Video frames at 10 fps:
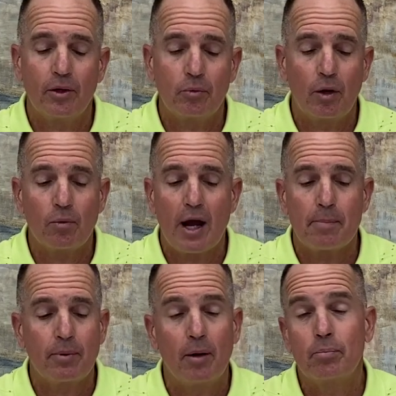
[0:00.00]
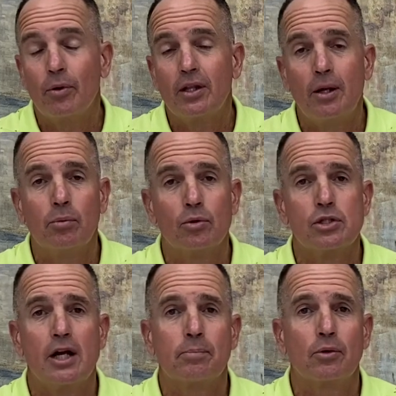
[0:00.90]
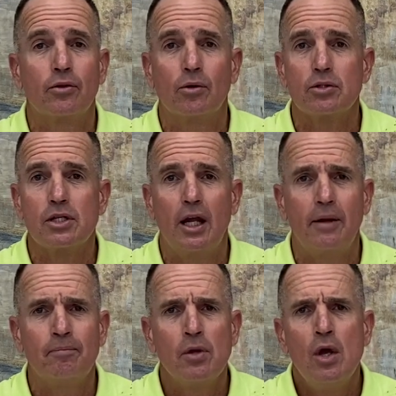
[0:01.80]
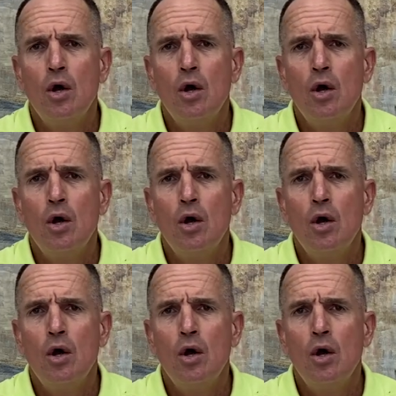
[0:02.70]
and we wrap up with Hebrews chapter 13,